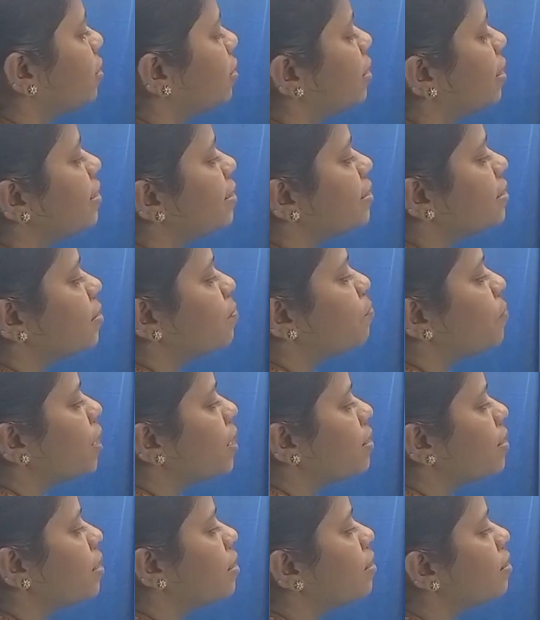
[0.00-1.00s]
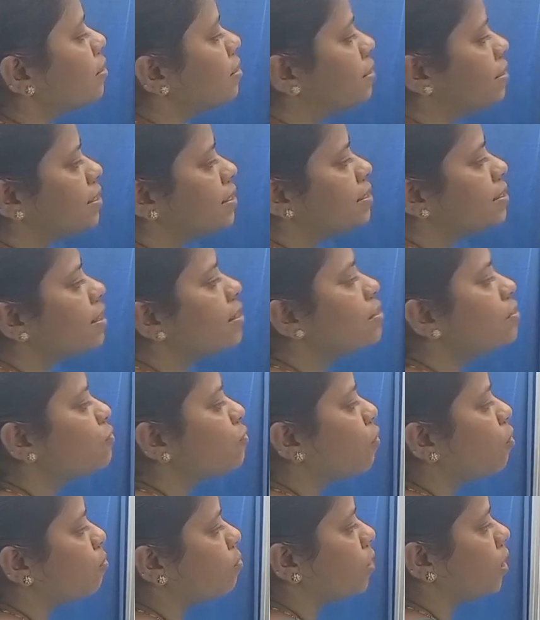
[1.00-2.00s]
let us apply the distance
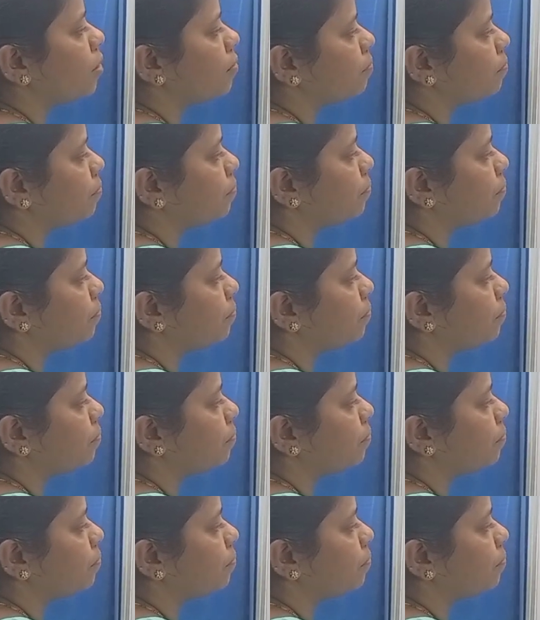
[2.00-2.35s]
formula.